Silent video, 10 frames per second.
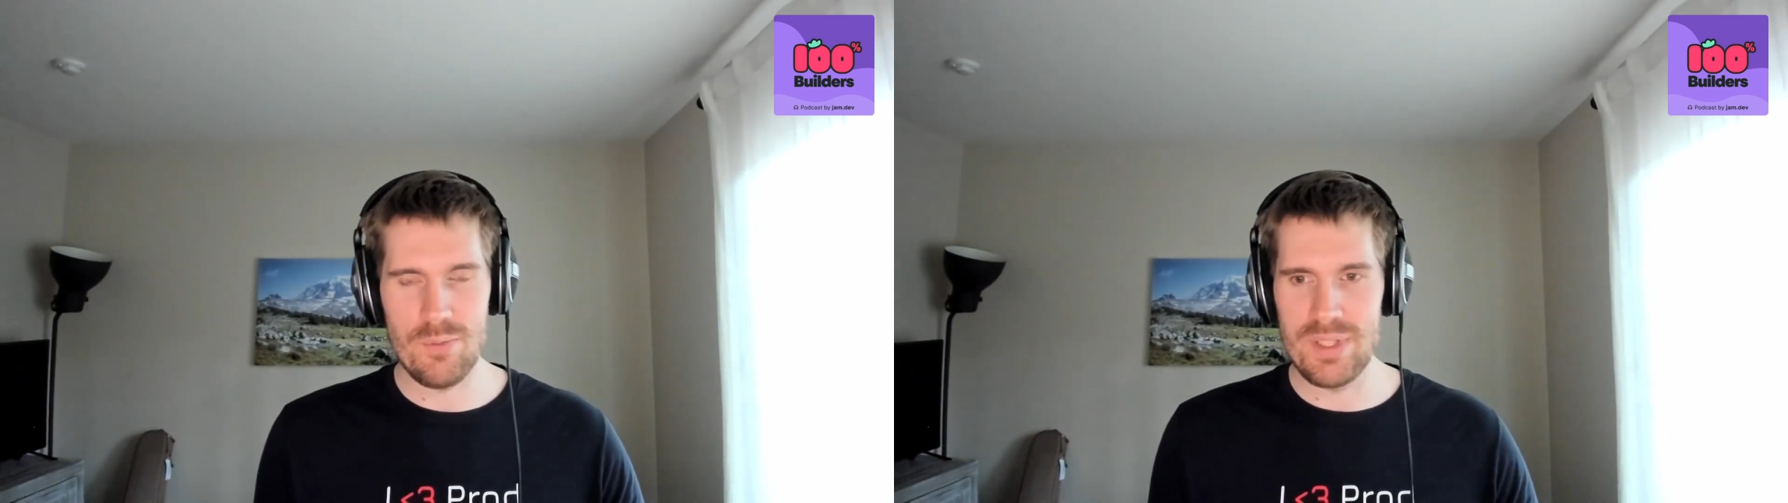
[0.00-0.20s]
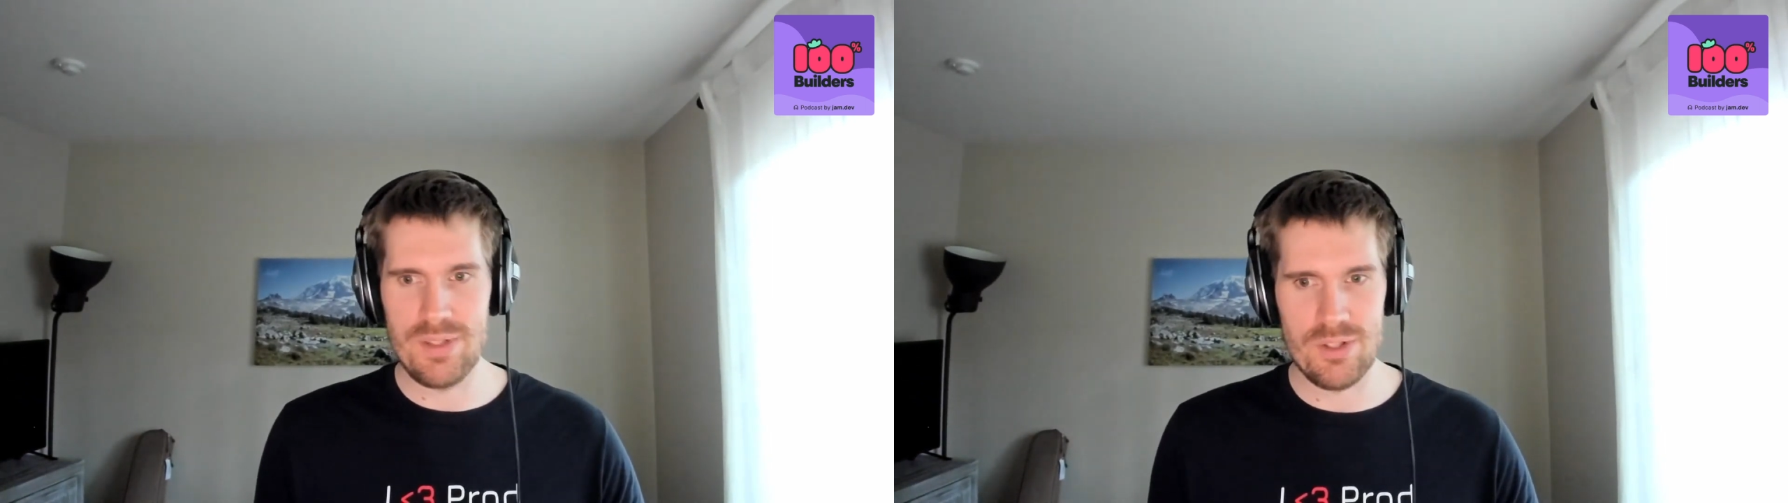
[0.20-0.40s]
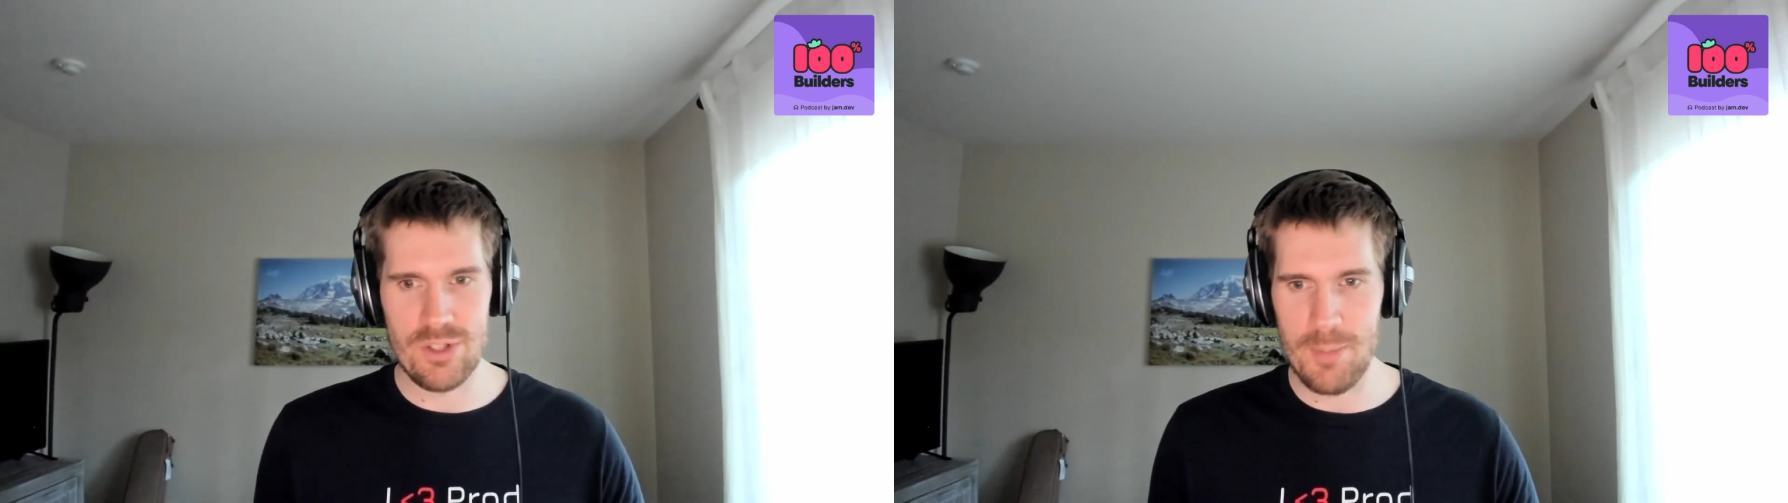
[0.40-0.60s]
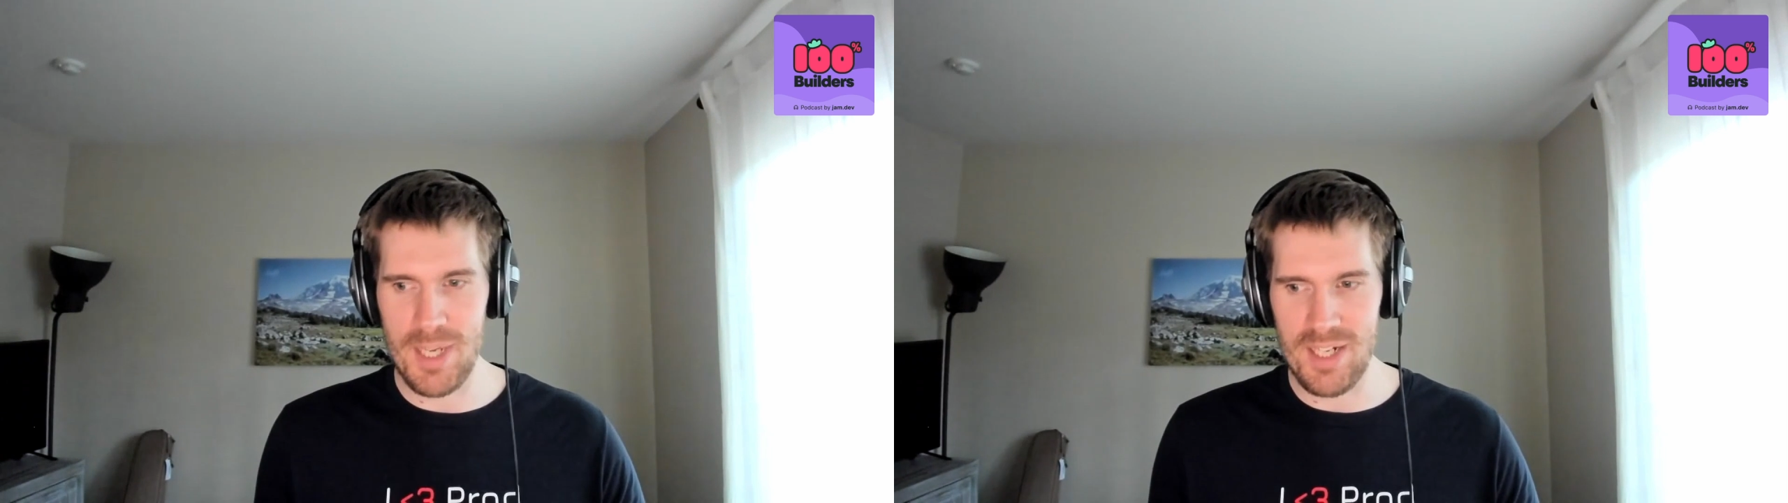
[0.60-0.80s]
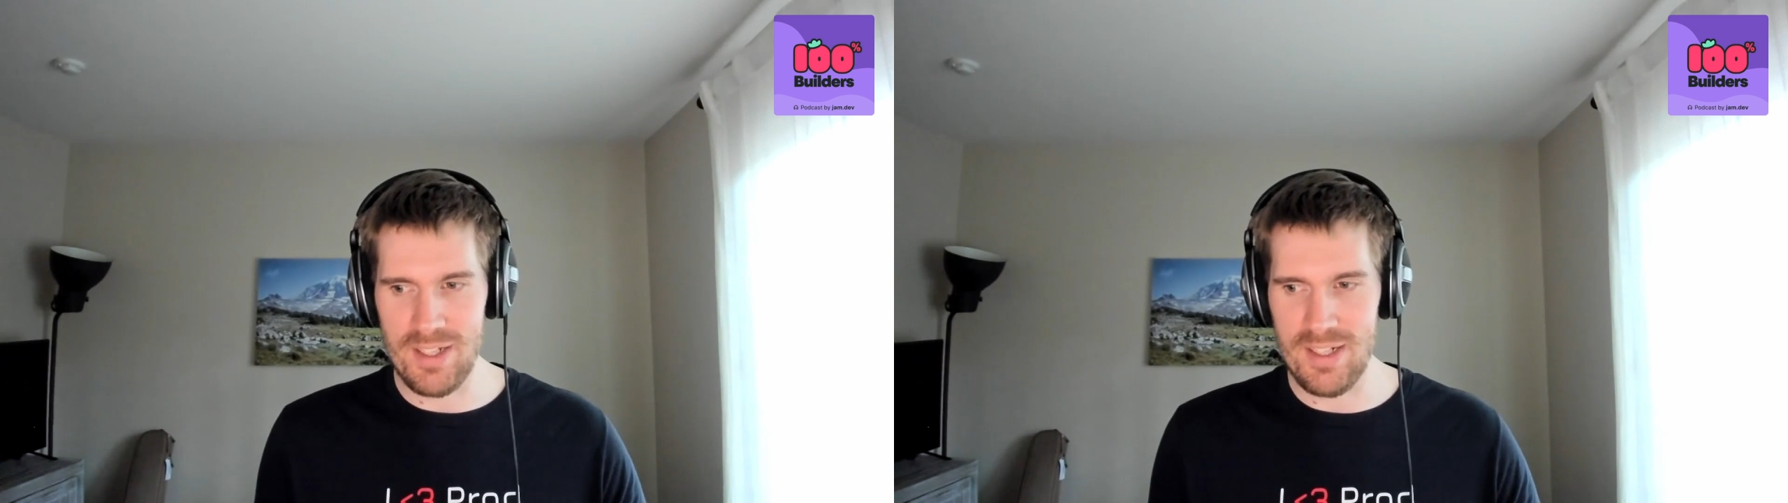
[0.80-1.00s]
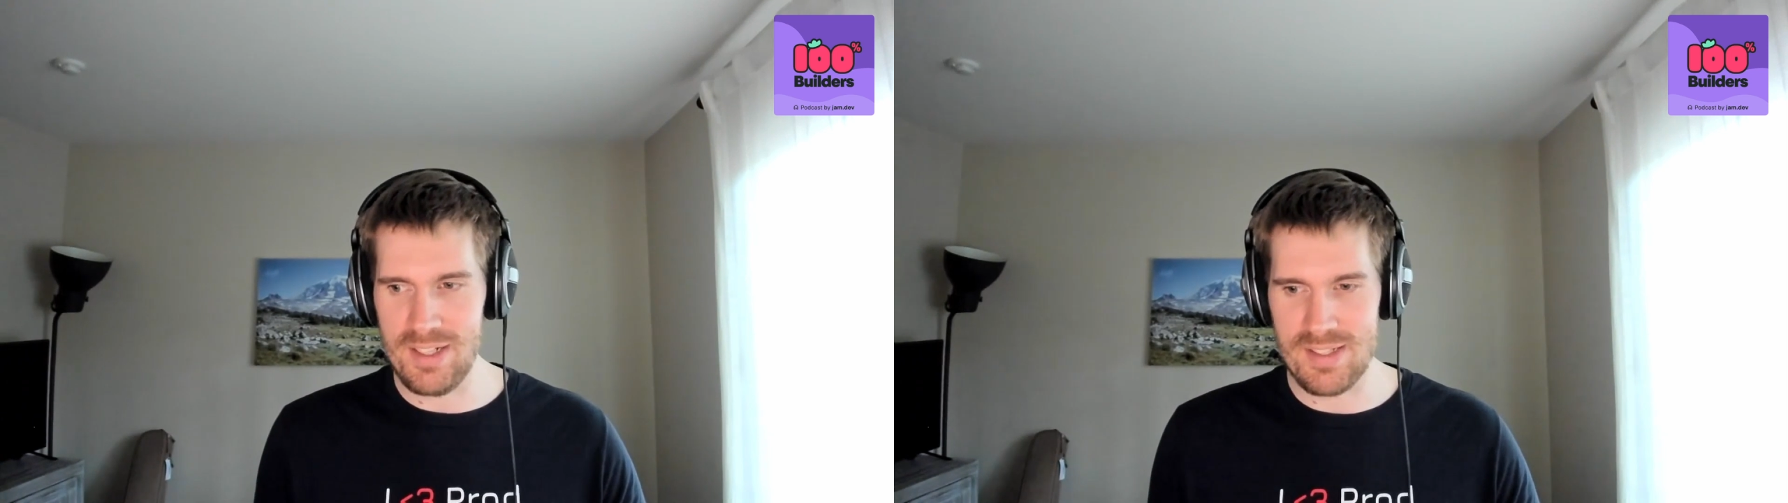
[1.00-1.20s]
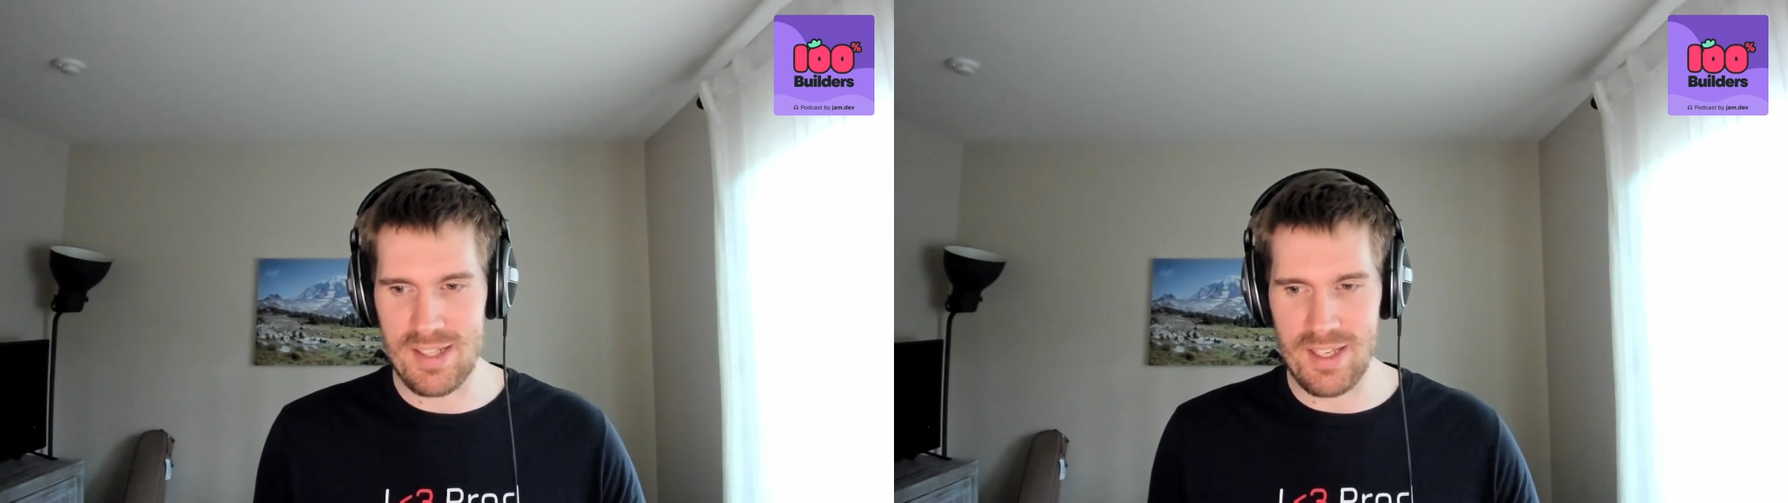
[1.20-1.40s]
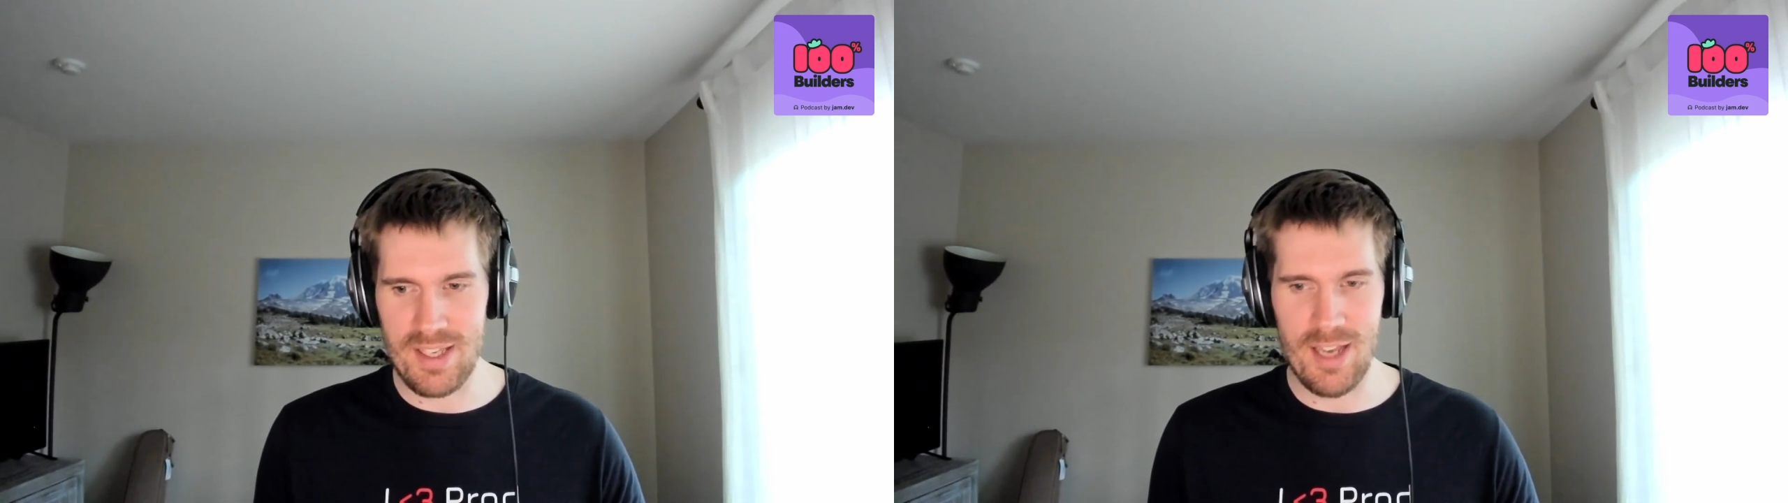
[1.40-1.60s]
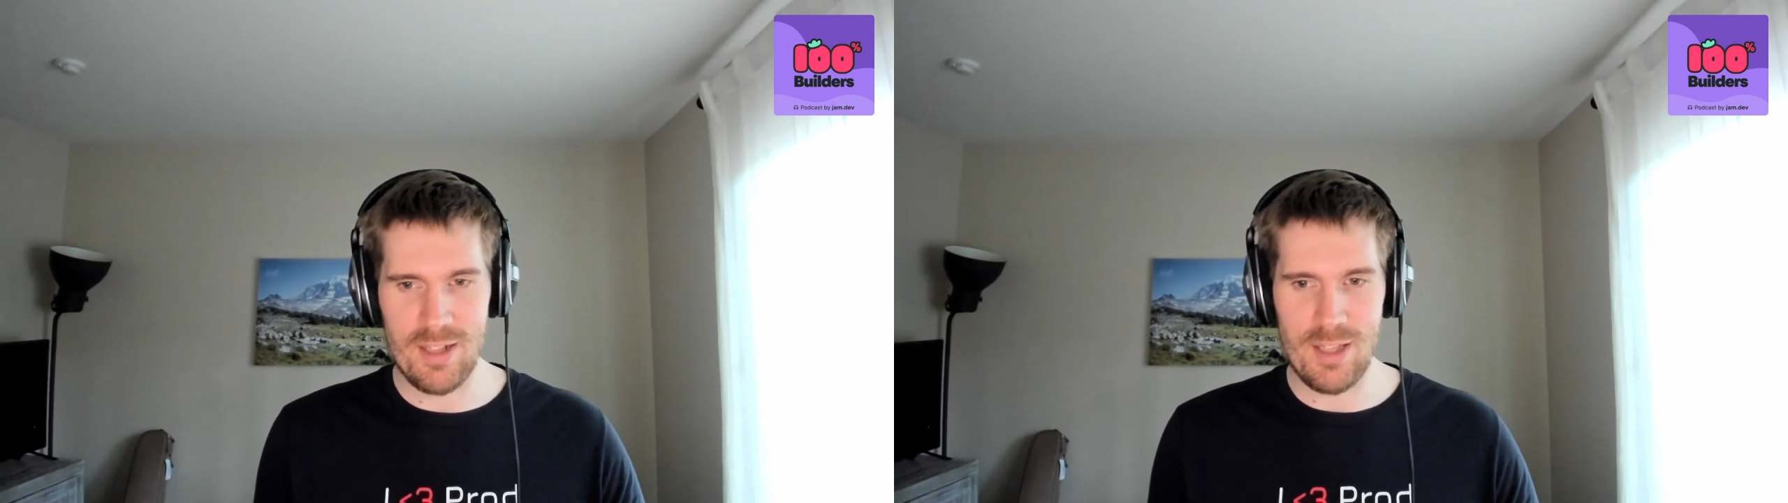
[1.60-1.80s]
researcher about it, and he's like, yeah,